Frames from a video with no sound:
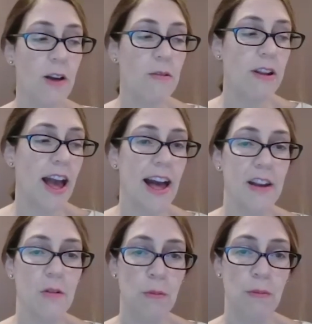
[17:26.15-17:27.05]
I would
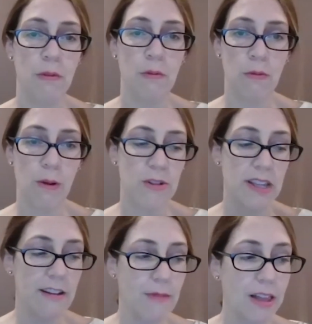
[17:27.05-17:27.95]
add,
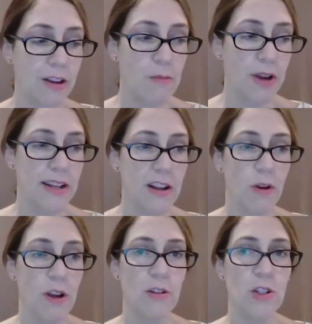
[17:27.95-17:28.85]
Representative Miller and Brandon,
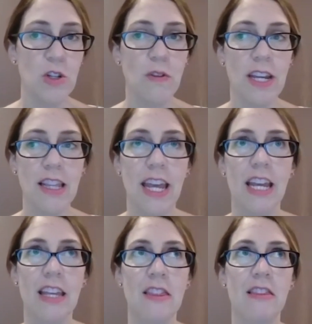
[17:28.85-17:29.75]
what you're doing,
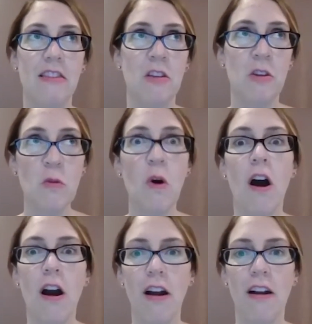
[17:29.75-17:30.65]
you
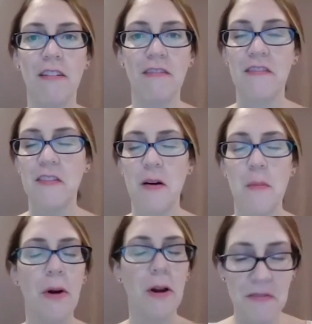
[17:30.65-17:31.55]
are a
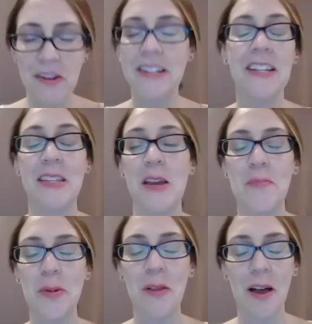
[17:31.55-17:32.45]
perfect
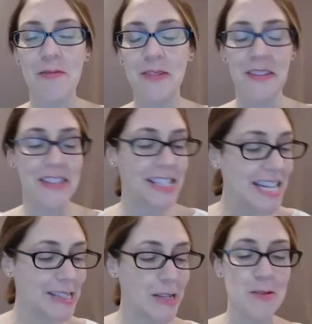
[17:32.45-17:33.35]
example of a
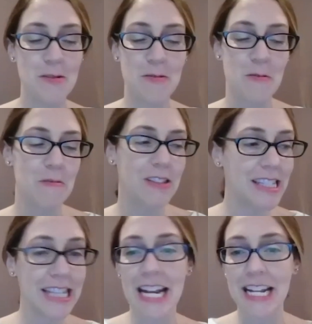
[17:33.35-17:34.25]
citizen who
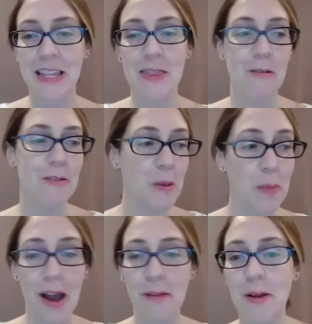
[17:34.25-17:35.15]
decided that there was a
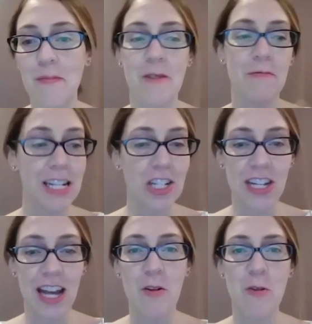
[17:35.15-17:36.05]
problem and
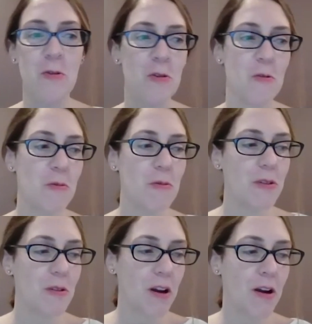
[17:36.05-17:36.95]
reached out. You
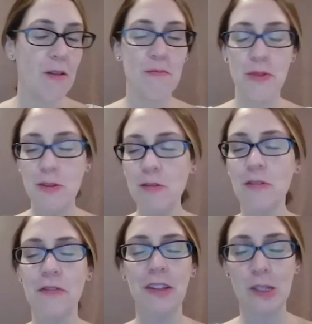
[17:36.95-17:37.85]
are a
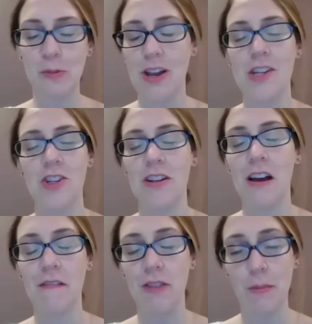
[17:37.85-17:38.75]
beautiful inspiration
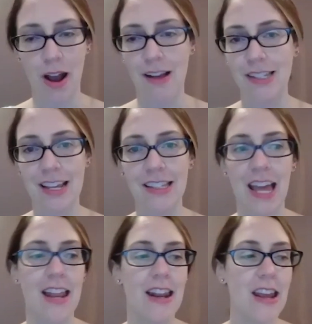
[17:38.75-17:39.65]
of the process
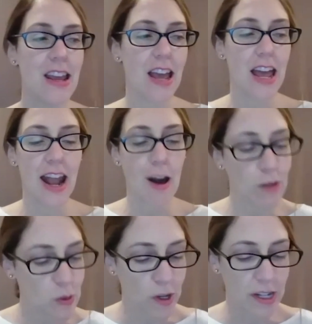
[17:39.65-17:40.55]
and how
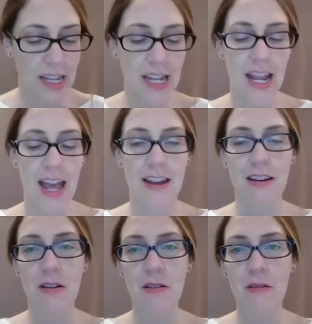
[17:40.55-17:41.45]
it's working
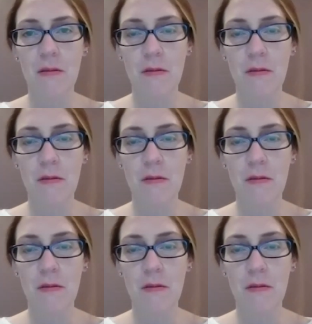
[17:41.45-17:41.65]
and